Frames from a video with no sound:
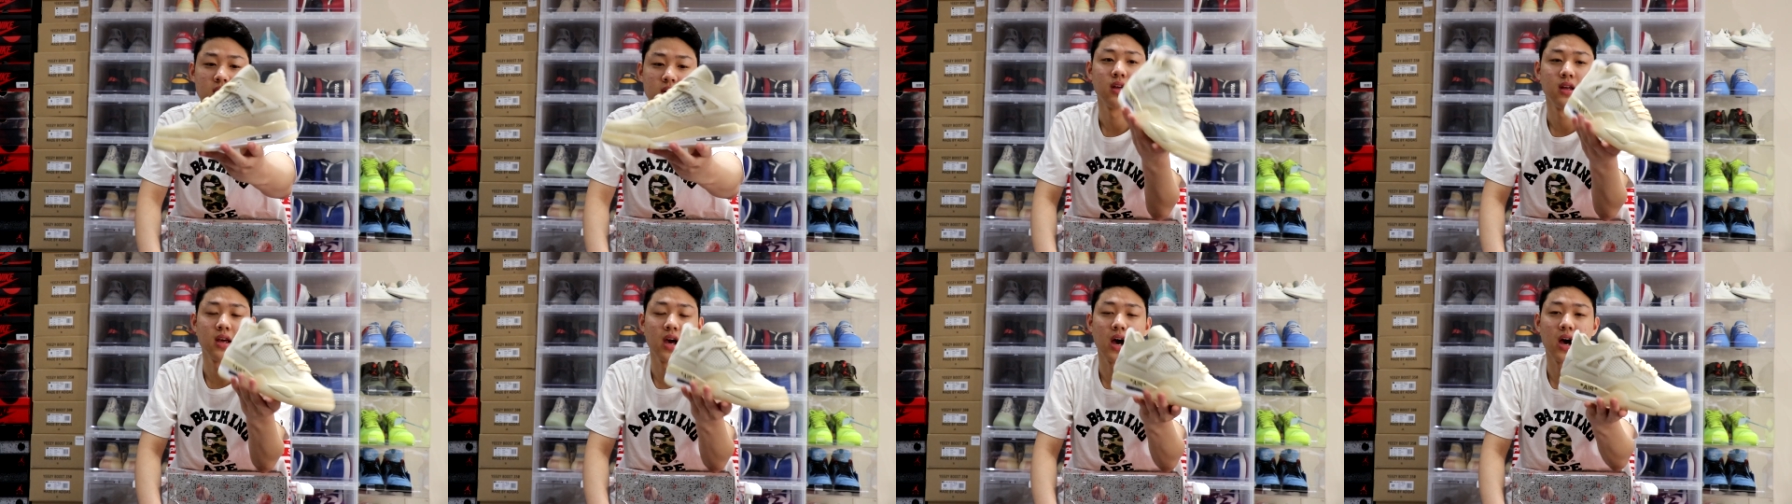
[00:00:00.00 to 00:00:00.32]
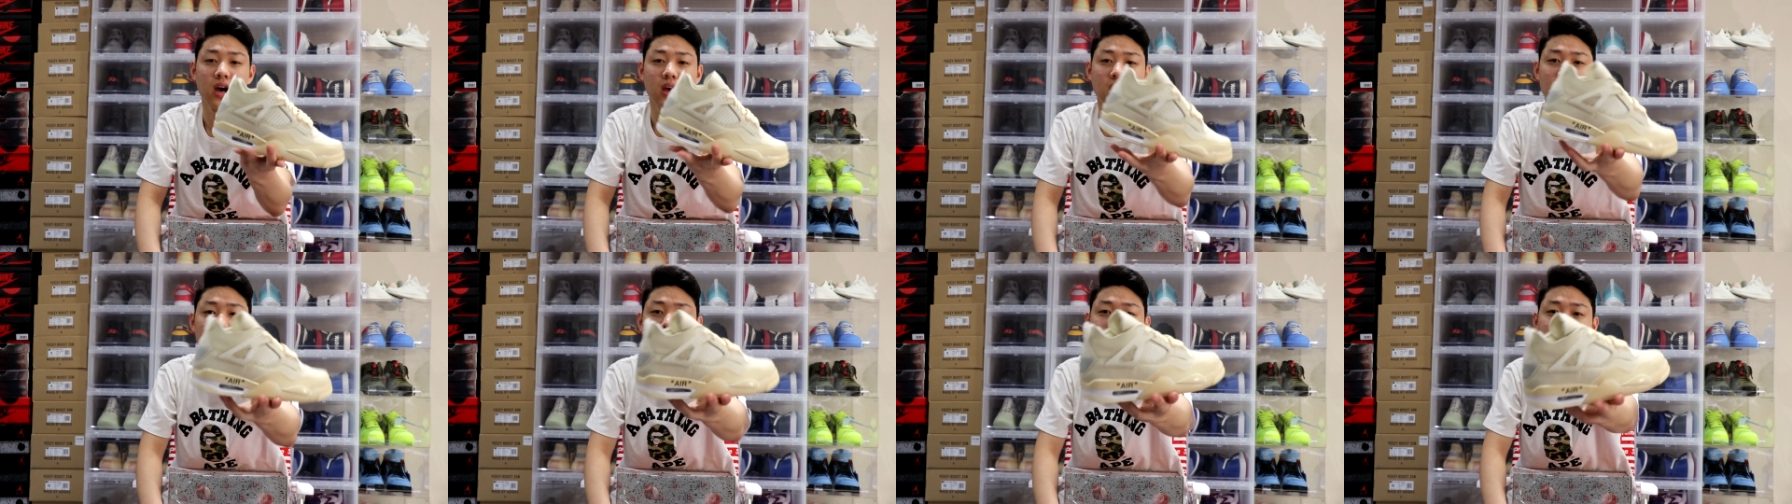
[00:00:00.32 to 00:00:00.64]

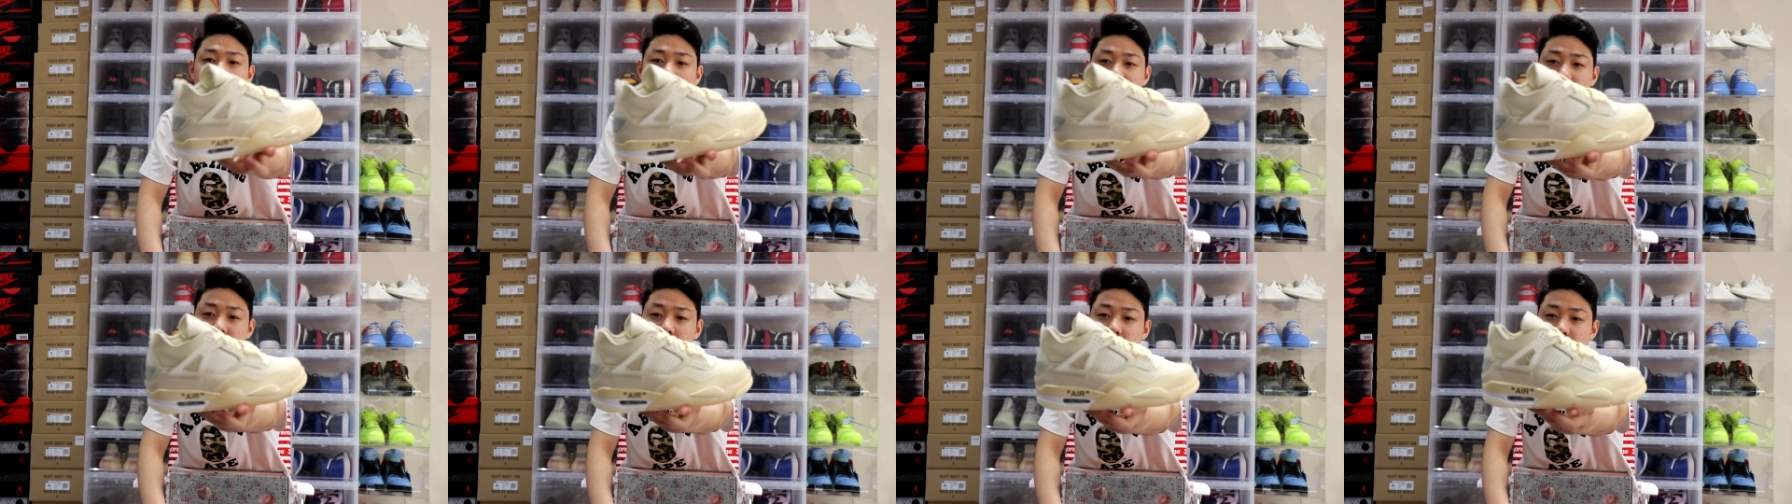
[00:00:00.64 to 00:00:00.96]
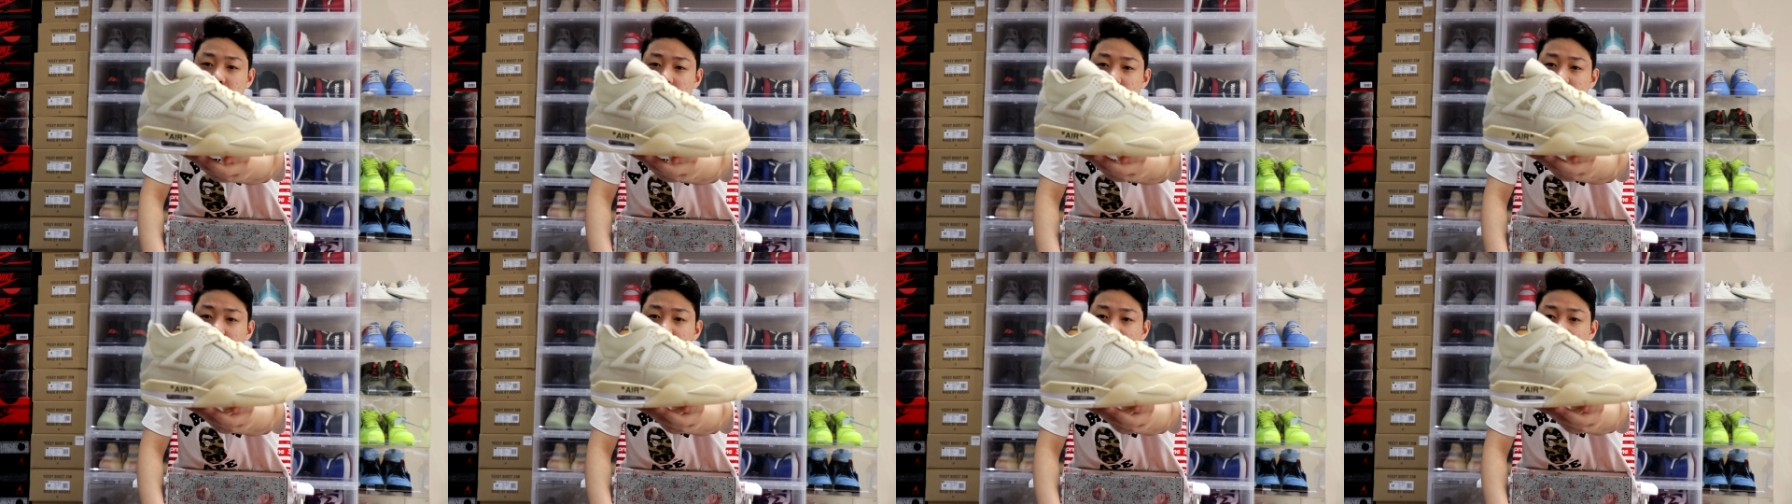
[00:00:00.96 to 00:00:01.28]
Yeah, give you guys a
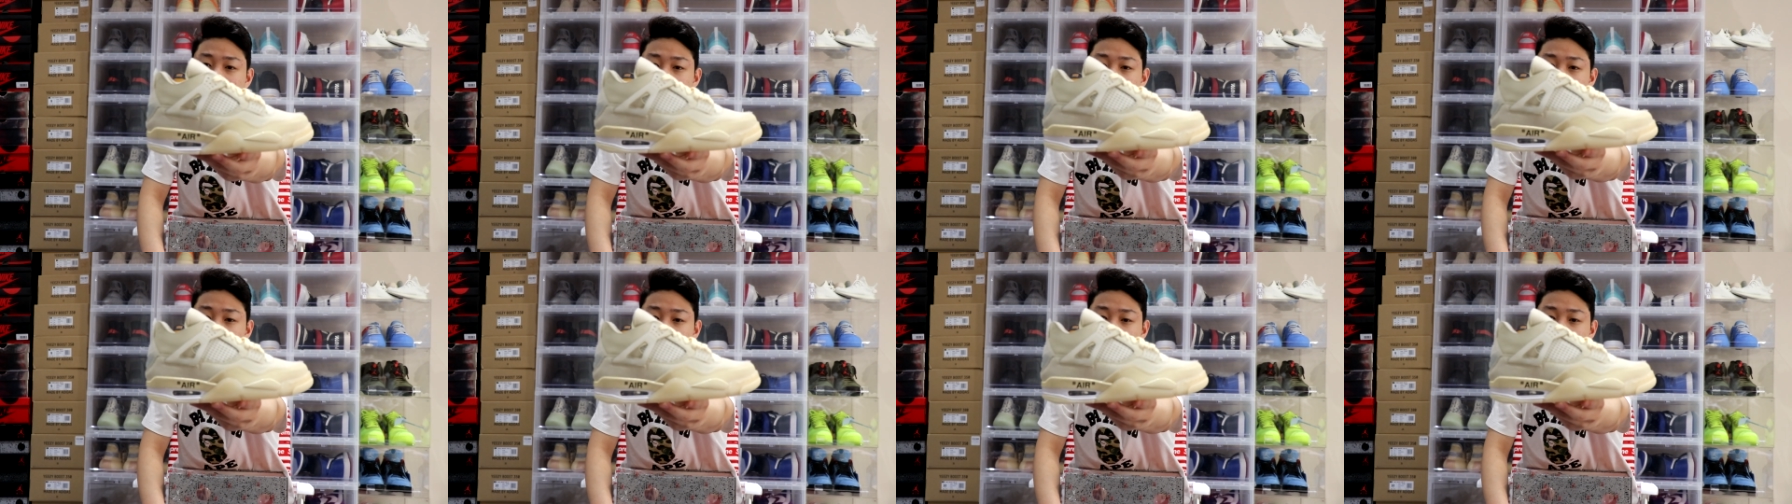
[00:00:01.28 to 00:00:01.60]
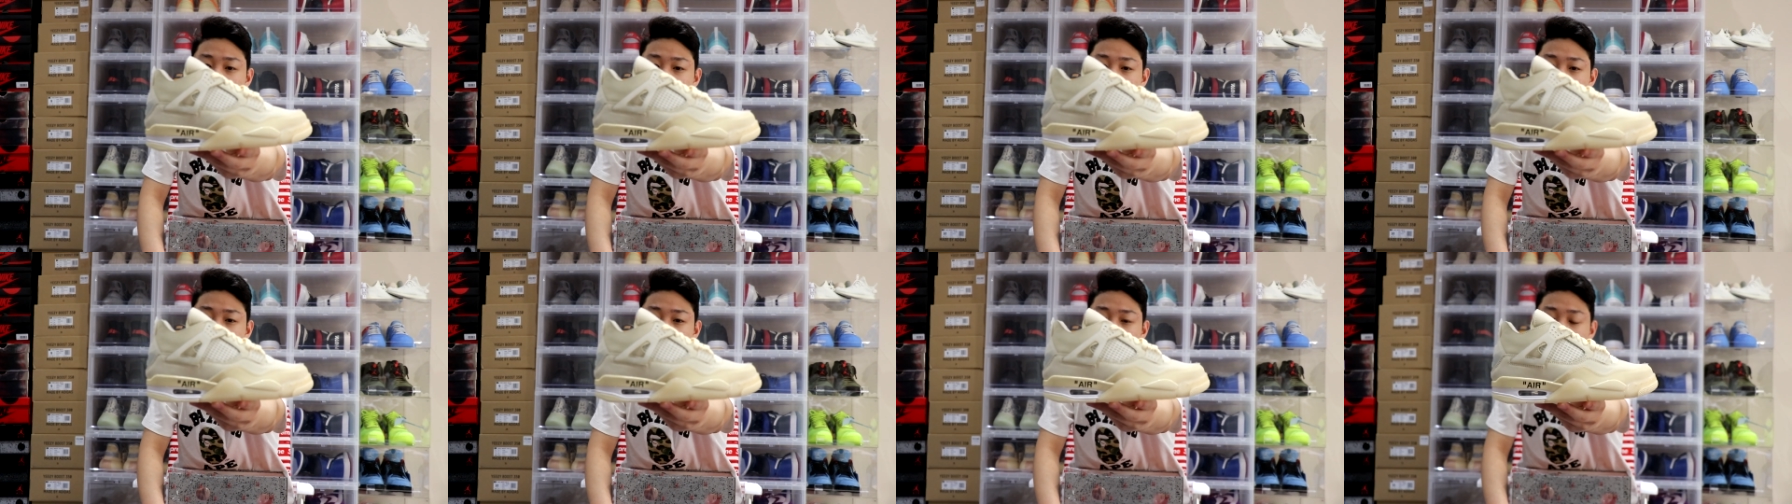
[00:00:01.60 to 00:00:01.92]
little look on
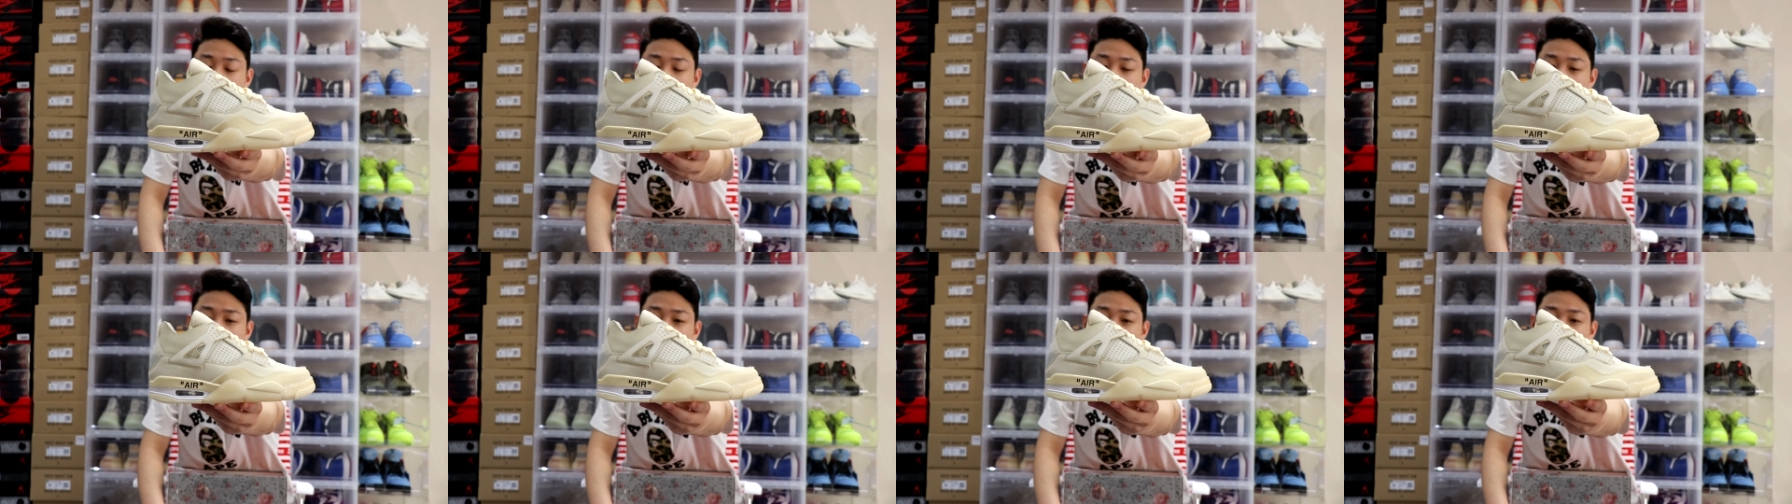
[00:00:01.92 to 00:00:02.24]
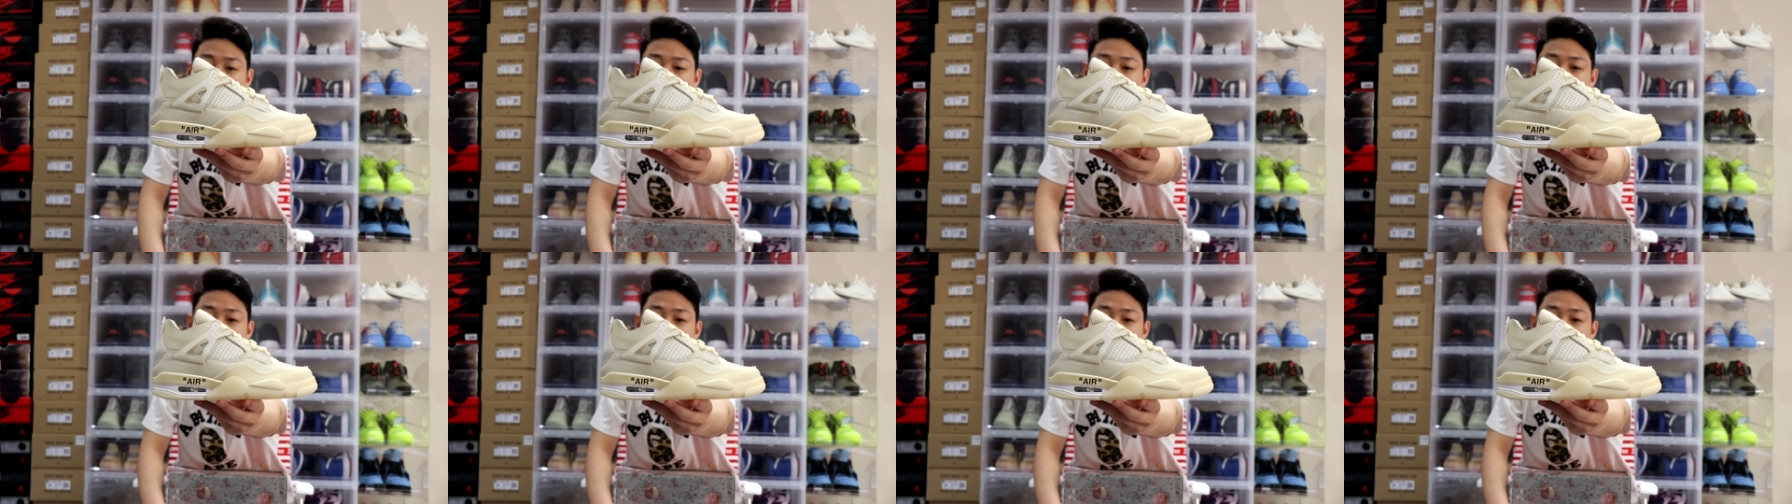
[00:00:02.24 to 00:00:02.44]
the Jordan 4